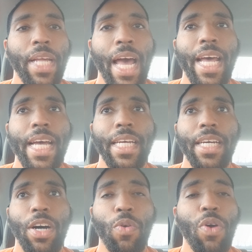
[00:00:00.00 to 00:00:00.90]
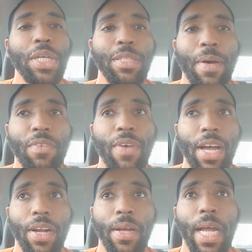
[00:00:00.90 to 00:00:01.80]
the guy that overall is the better
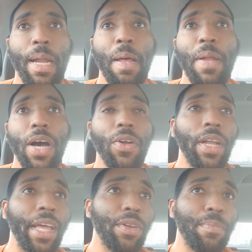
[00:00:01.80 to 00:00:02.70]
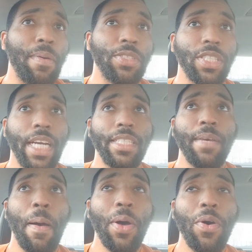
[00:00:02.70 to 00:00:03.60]
fighter, and I'm not gonna lean on the puncher chance.
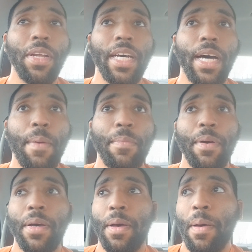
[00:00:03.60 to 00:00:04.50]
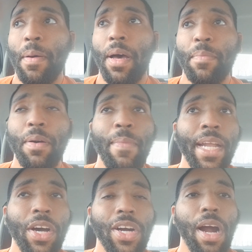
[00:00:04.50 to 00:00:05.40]
Am I gonna um, put
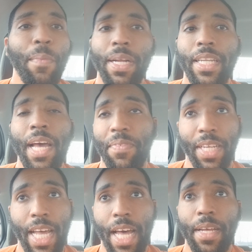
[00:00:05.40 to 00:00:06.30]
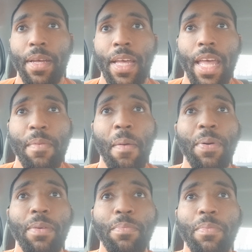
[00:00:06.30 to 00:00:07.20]
money on Garbrandt? Definitely not. Am I
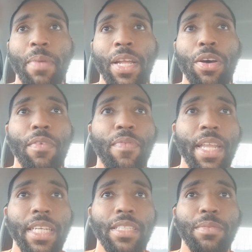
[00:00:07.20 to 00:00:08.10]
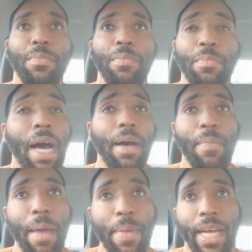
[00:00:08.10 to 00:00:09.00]
put money on a finish? Might,
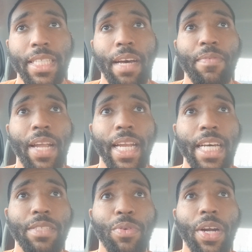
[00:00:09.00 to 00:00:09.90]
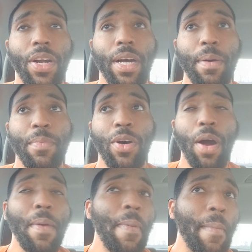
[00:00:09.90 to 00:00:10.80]
might be because I feel like that's where, um,
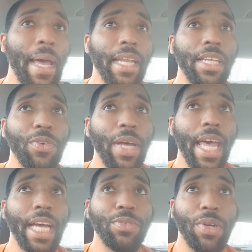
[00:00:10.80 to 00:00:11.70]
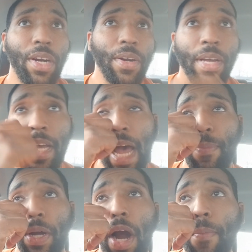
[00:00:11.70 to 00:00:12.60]
or maybe I might do a hedge where I
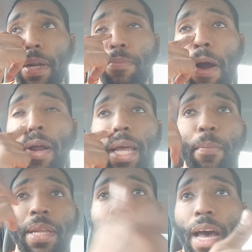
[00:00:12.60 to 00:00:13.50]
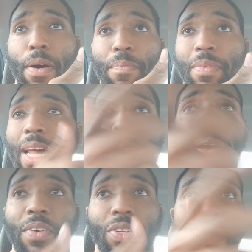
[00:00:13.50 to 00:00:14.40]
put Garbrandt in the parlay, but then I'll. Um, no, I'm
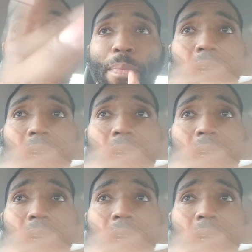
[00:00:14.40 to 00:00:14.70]
not even gonna do. It. I'm not